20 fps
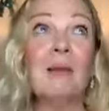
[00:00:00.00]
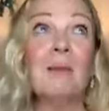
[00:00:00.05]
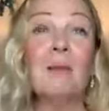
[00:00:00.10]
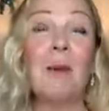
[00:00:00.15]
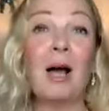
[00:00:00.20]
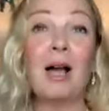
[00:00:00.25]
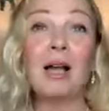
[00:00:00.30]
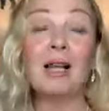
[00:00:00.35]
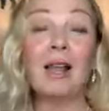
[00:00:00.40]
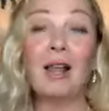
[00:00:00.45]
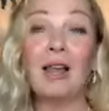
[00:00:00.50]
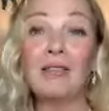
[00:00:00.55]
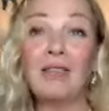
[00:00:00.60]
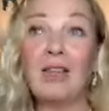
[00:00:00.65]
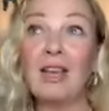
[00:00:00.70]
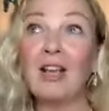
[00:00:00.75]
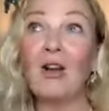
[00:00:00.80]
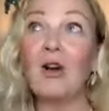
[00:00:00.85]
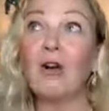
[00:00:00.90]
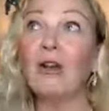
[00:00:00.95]
by like
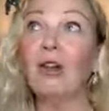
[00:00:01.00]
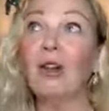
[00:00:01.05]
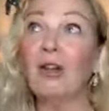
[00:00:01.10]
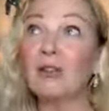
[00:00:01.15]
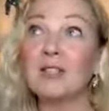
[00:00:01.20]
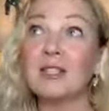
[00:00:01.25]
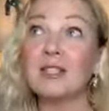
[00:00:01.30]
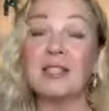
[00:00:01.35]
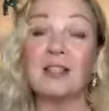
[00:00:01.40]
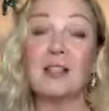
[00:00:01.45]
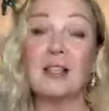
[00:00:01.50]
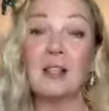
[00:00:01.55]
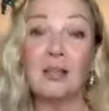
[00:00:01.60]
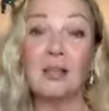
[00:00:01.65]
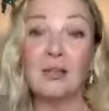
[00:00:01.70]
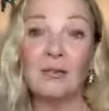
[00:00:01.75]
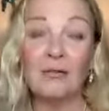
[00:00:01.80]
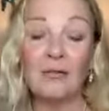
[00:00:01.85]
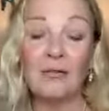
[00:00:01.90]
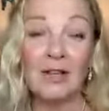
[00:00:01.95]
they got lost in the
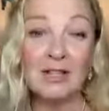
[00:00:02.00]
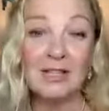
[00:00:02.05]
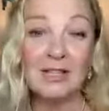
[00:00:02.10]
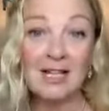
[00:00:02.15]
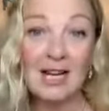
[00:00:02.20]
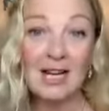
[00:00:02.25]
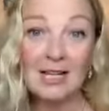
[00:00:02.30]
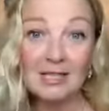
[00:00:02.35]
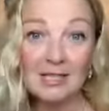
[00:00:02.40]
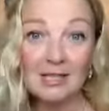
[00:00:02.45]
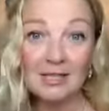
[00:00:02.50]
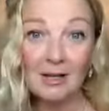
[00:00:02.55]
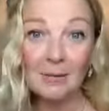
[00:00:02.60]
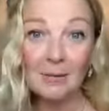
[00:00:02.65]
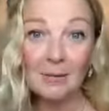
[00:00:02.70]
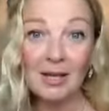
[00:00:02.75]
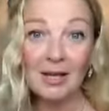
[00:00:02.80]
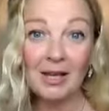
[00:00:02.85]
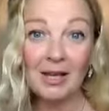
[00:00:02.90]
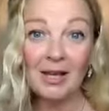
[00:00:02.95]
universe and ended up
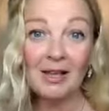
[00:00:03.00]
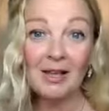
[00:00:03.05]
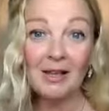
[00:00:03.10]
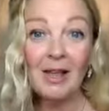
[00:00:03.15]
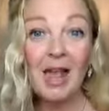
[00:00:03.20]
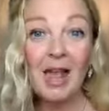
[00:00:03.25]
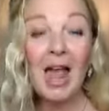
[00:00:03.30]
here.